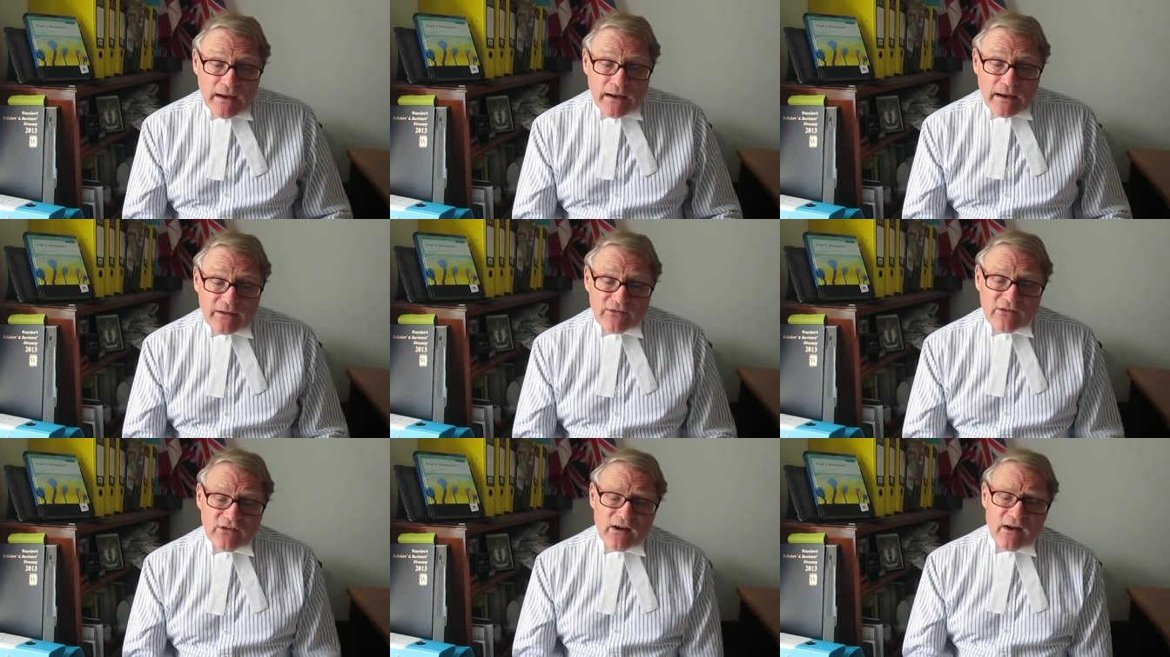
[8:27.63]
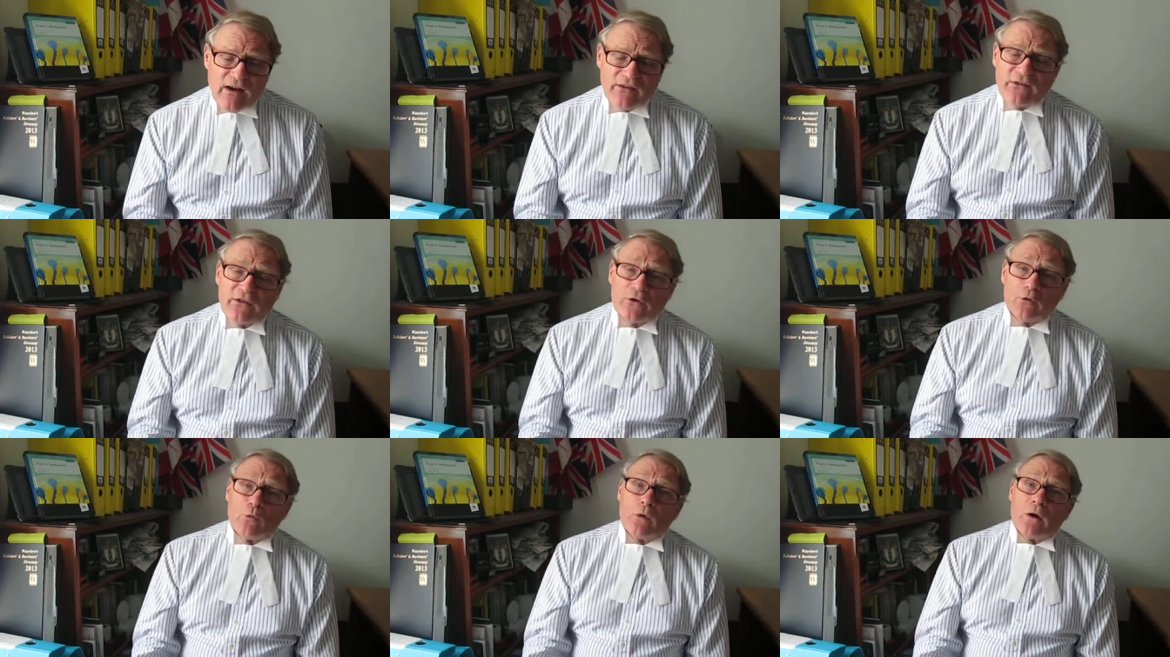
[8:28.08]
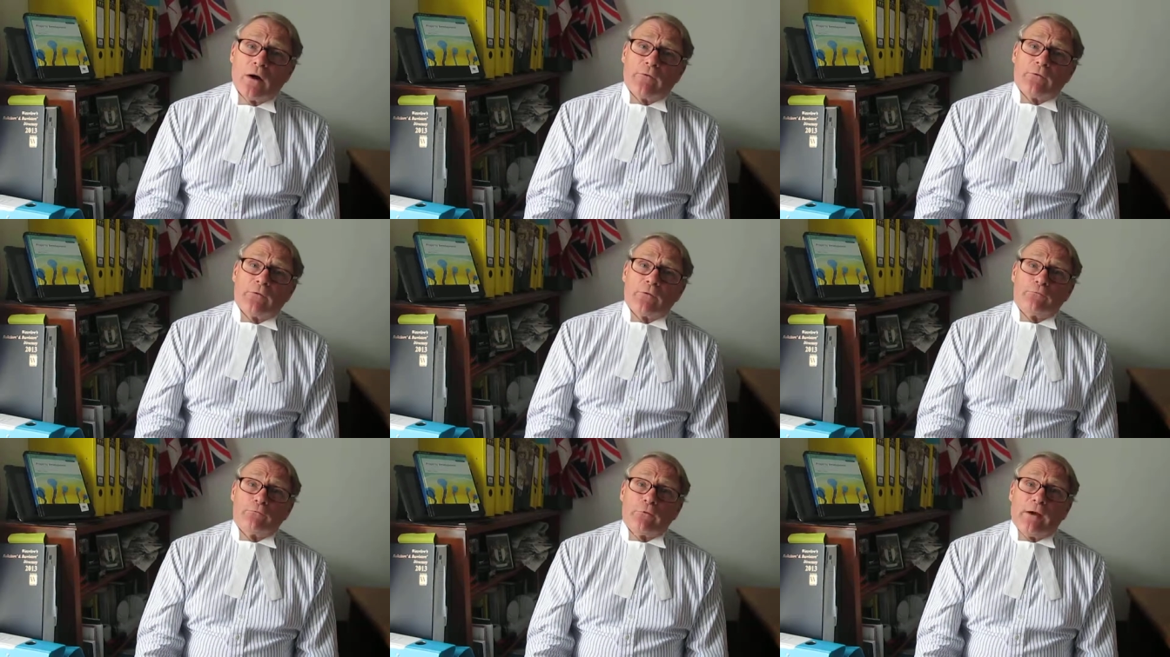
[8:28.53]
And it's an ideal work
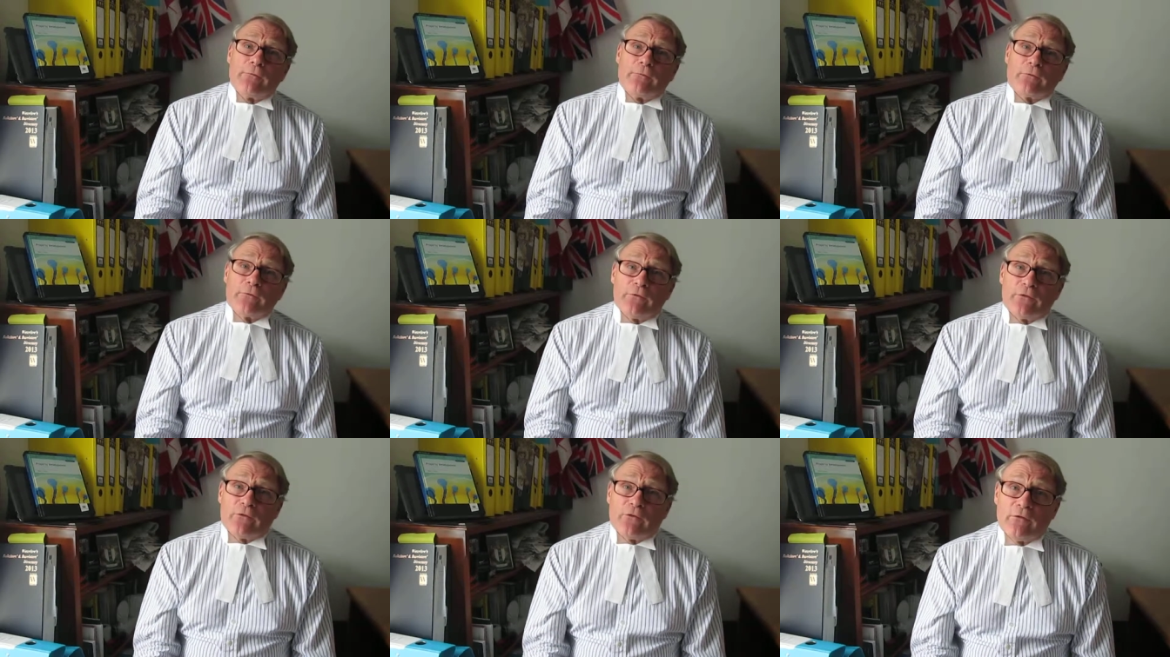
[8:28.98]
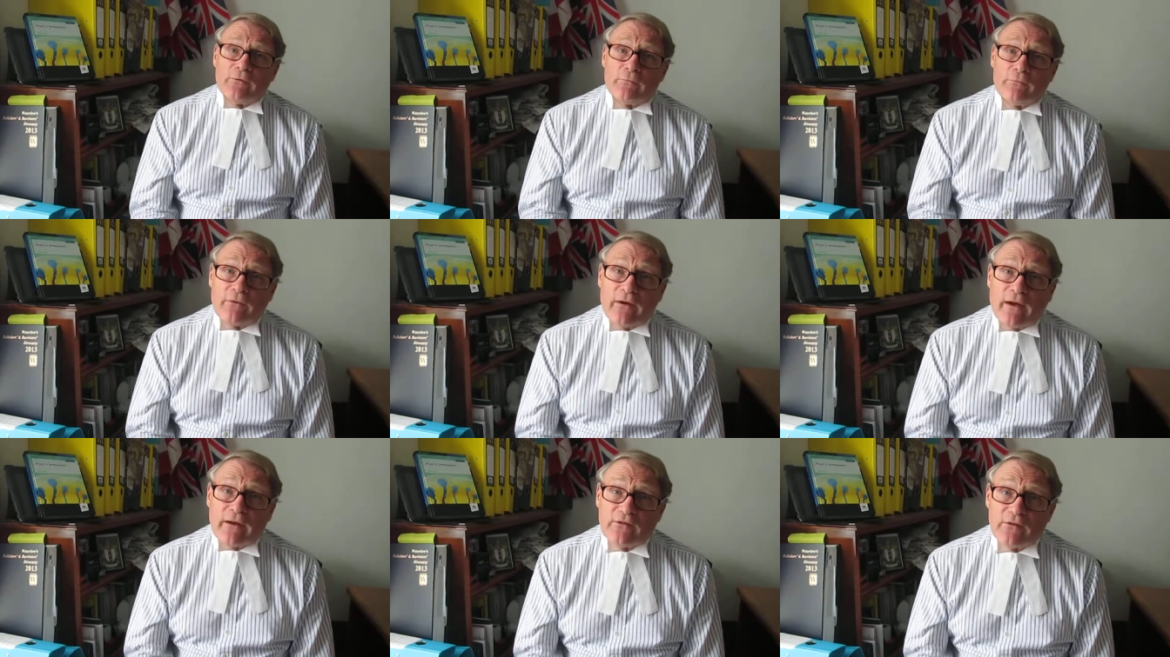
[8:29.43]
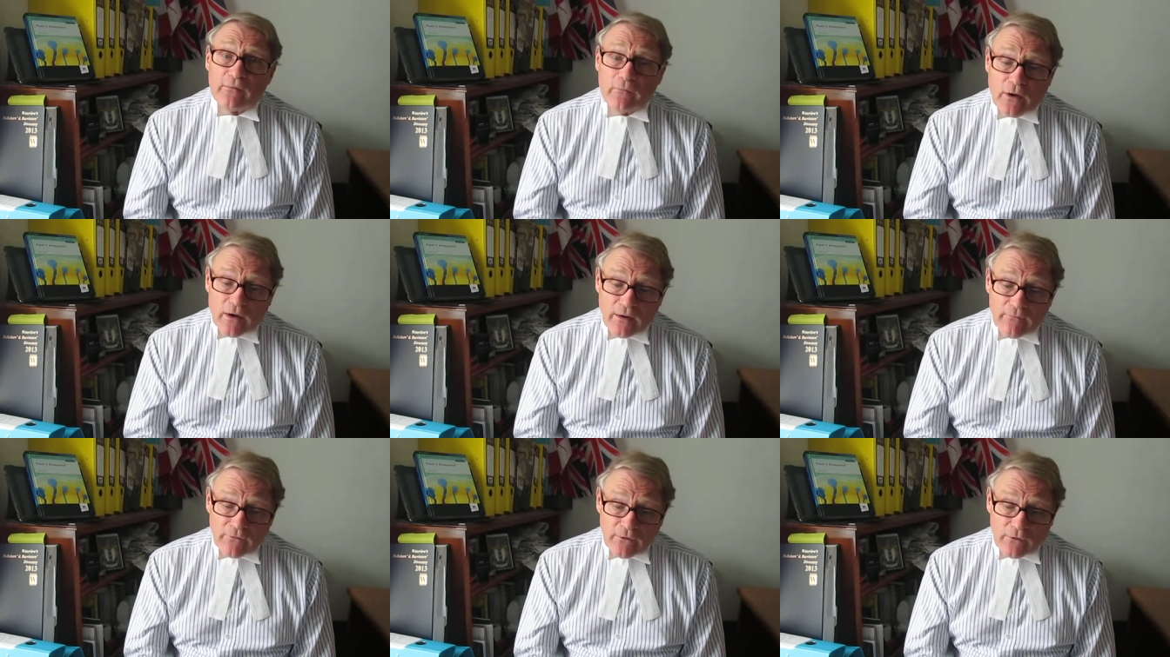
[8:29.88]
for reference, in fact, in
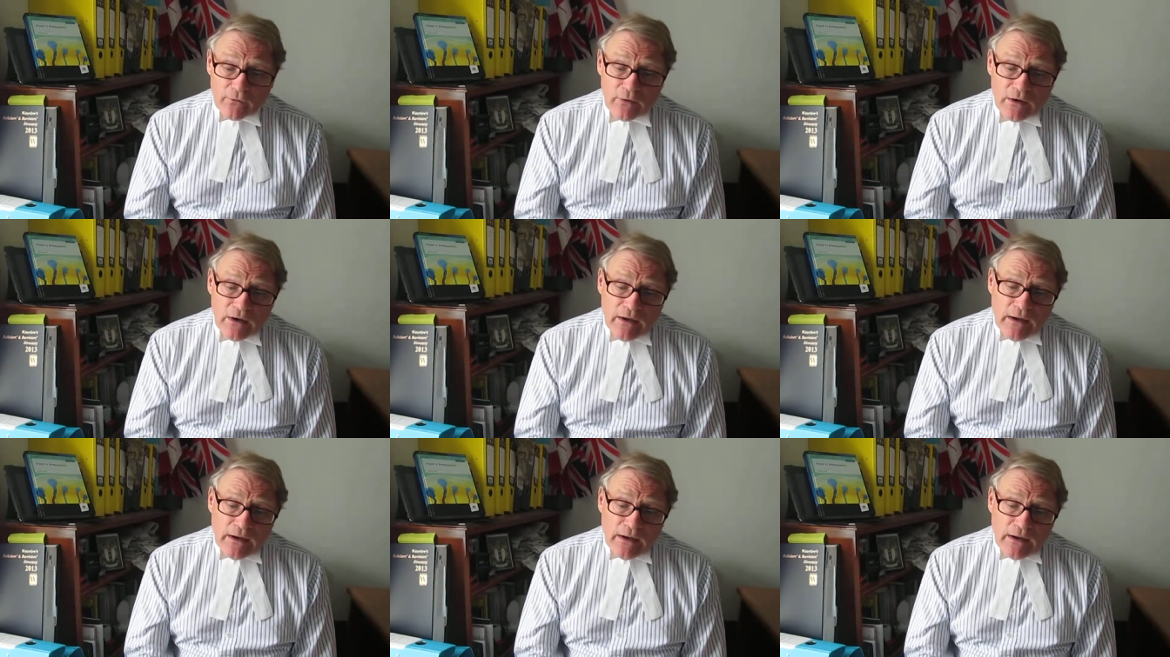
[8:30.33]
my view,